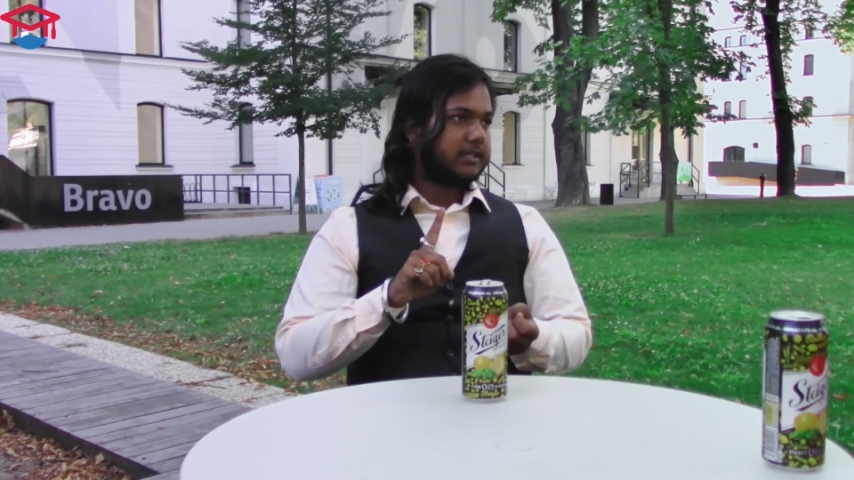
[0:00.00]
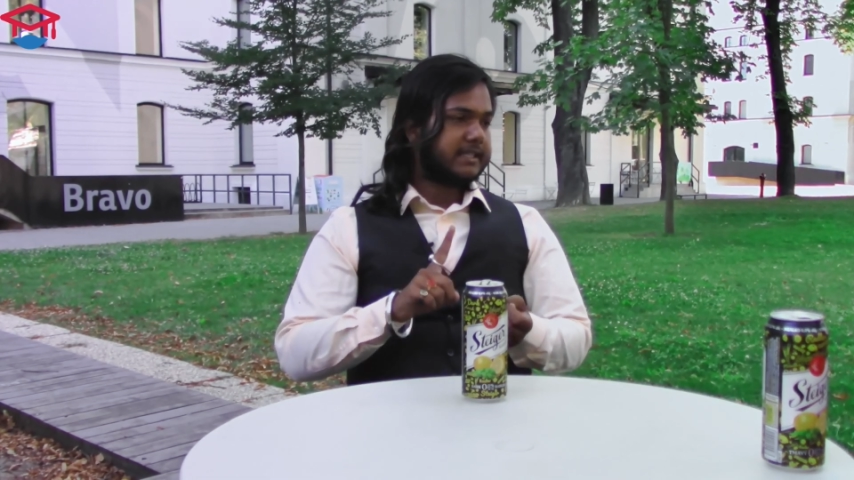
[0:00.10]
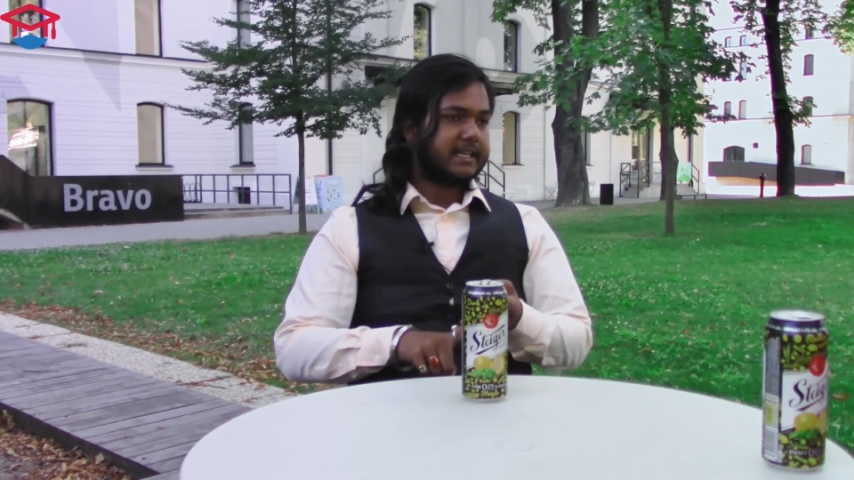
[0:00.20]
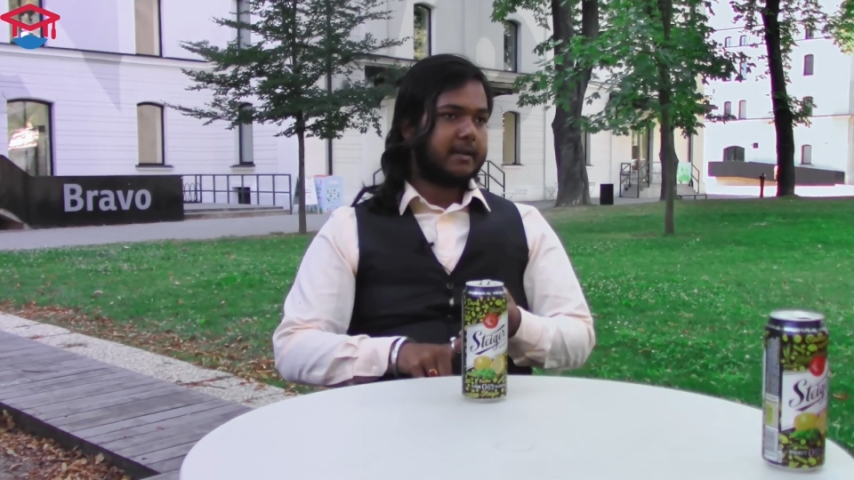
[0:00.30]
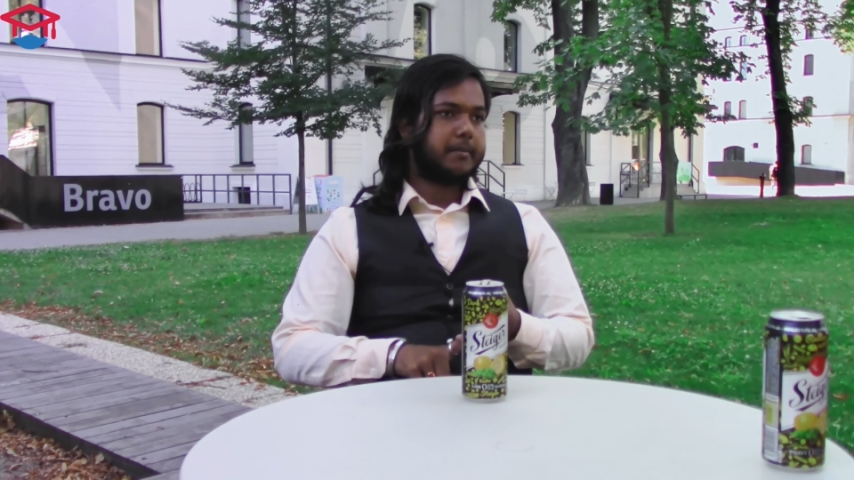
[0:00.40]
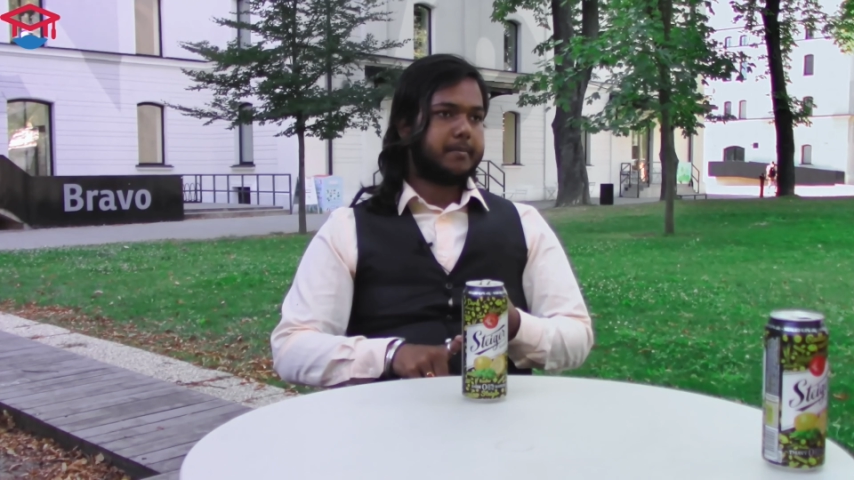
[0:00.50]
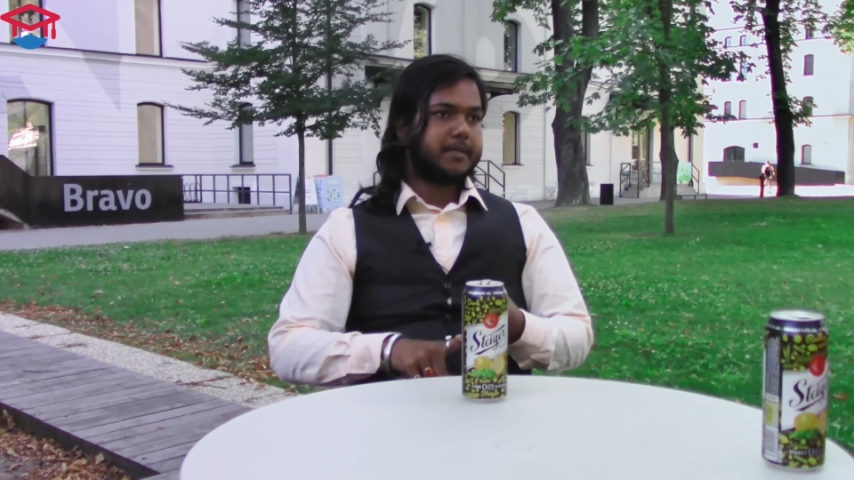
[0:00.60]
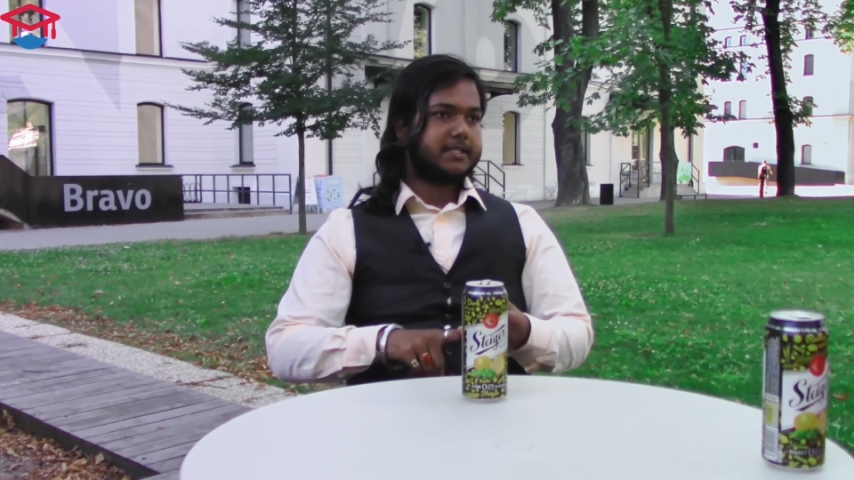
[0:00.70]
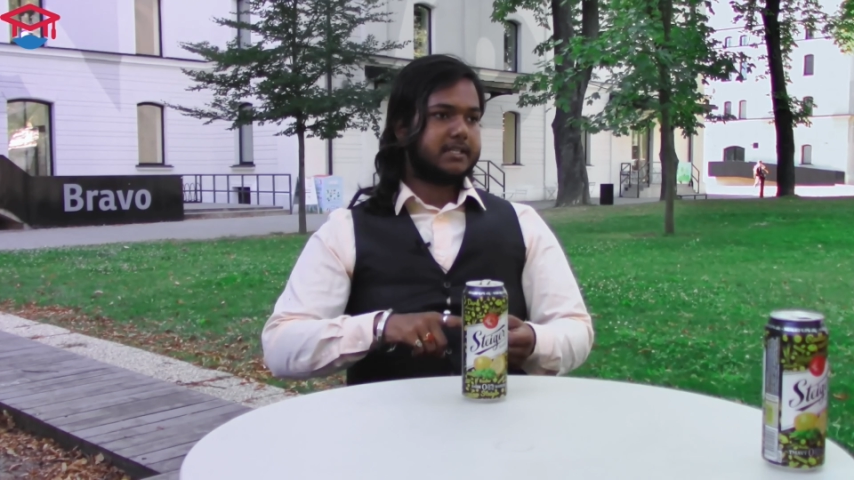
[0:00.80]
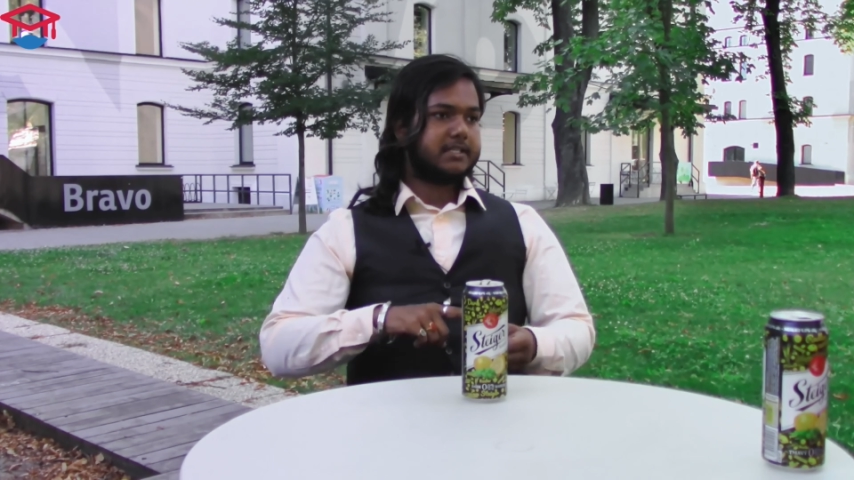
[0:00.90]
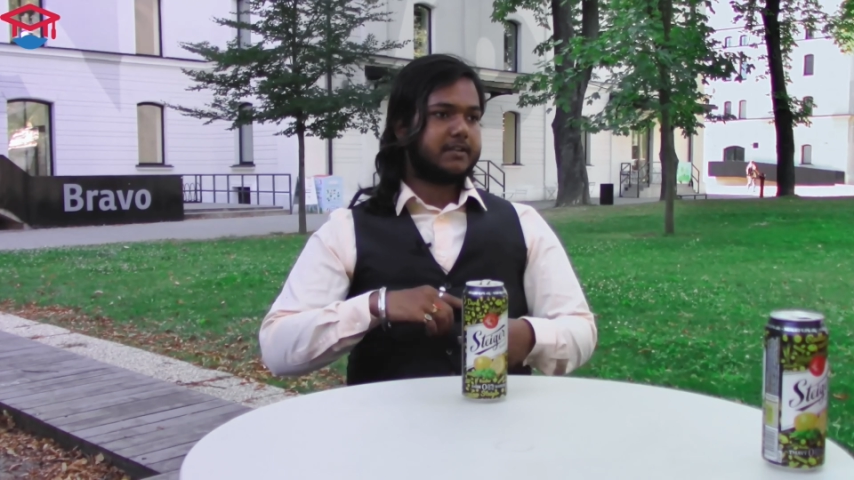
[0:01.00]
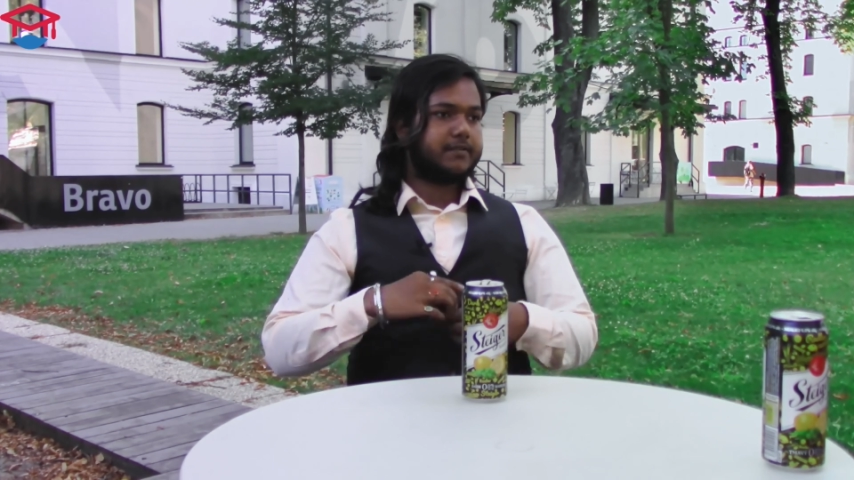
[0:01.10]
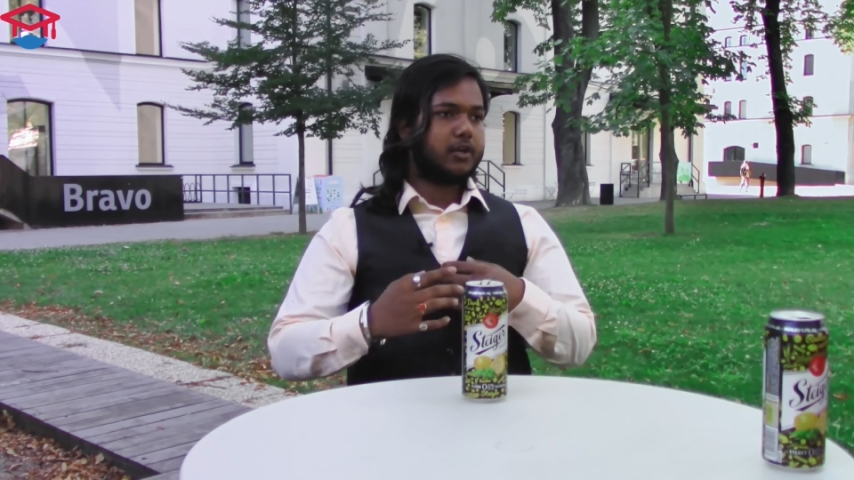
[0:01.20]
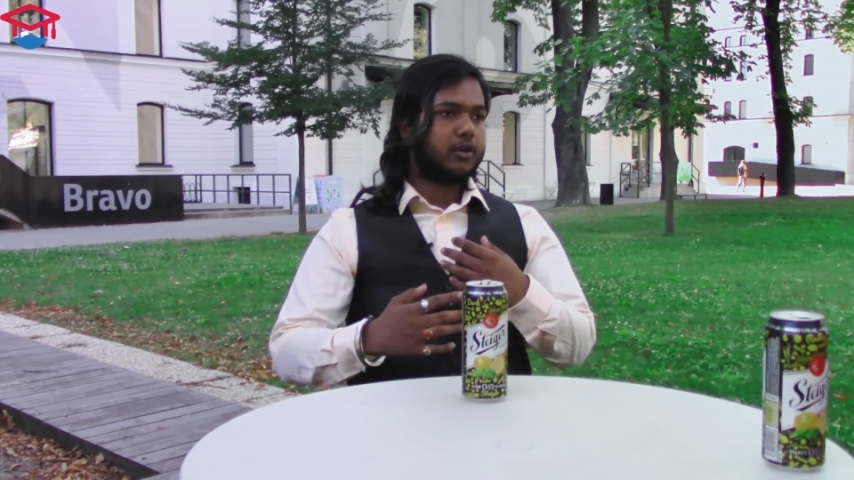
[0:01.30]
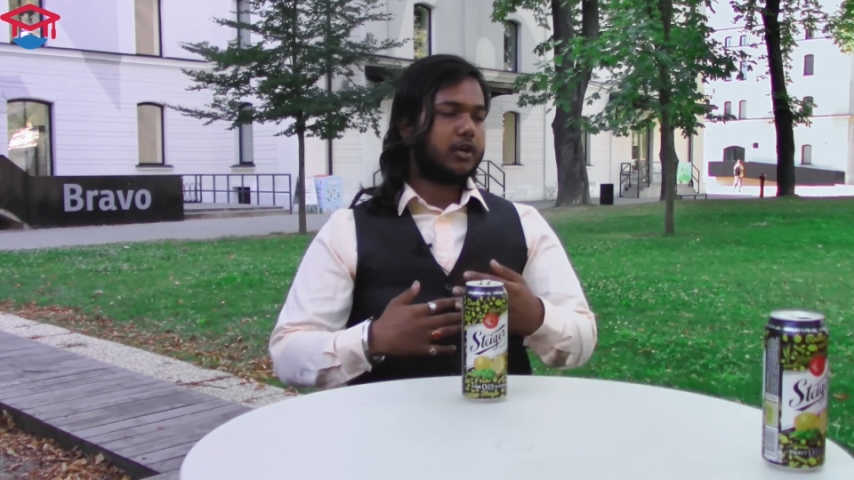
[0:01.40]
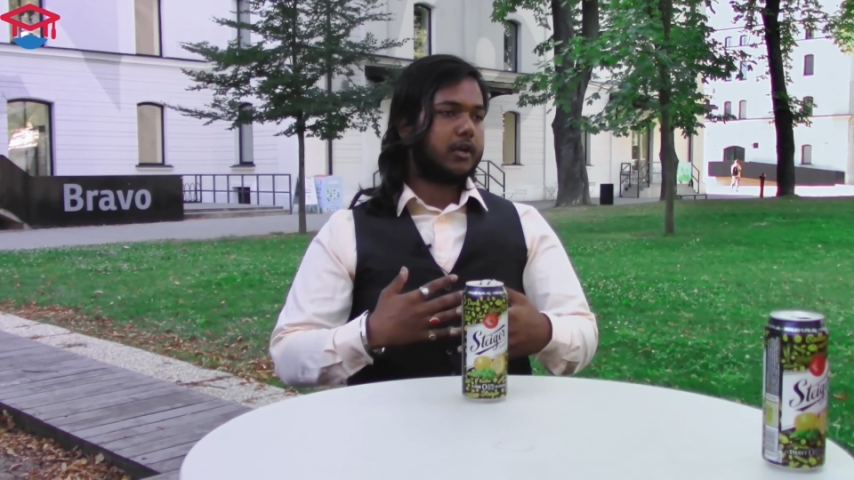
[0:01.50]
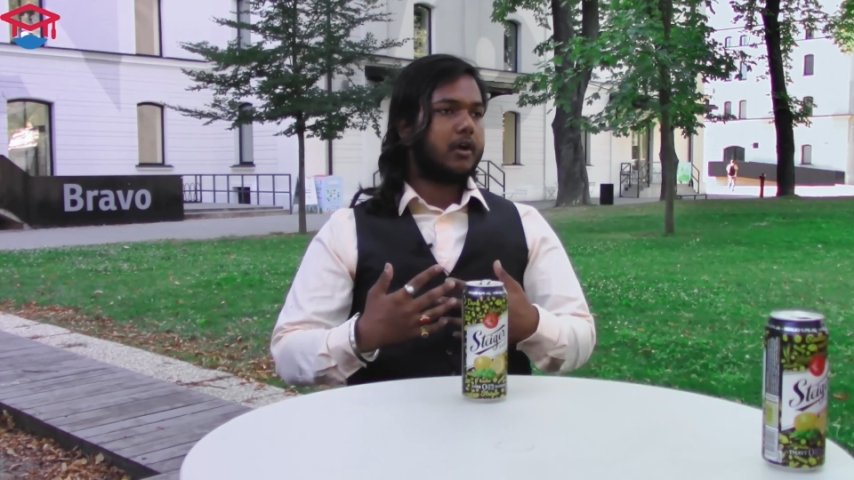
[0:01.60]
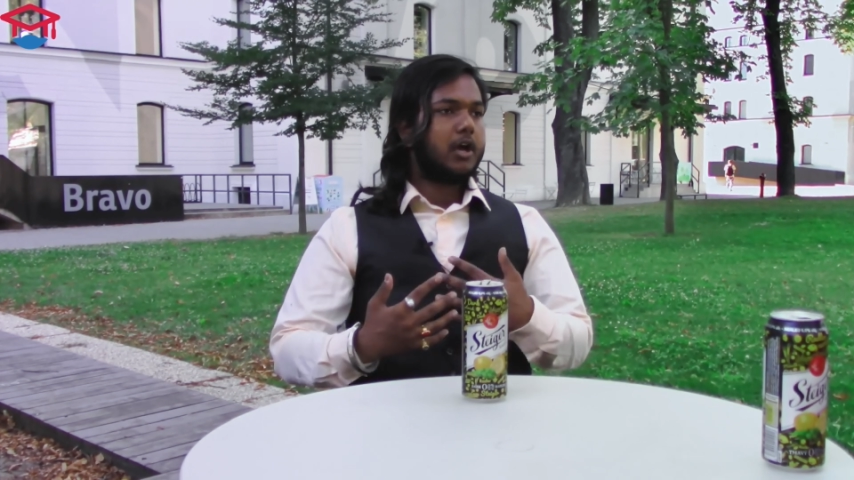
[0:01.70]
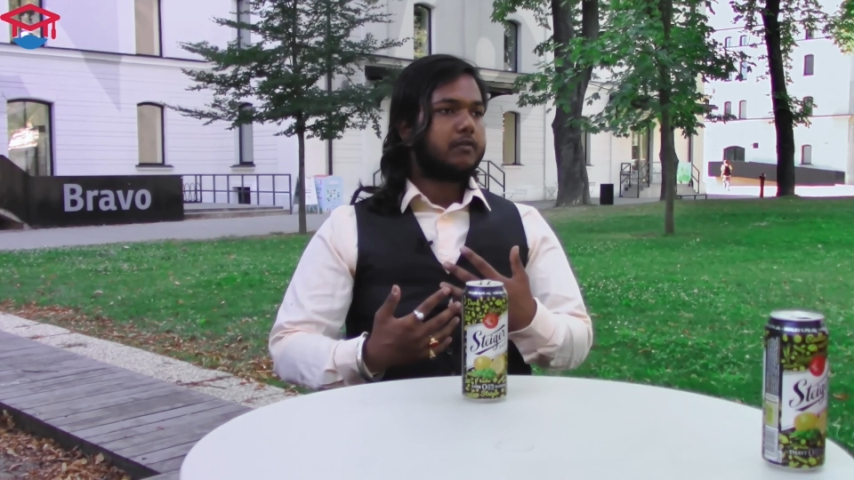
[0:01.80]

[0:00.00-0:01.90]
setting up a business, if you're looking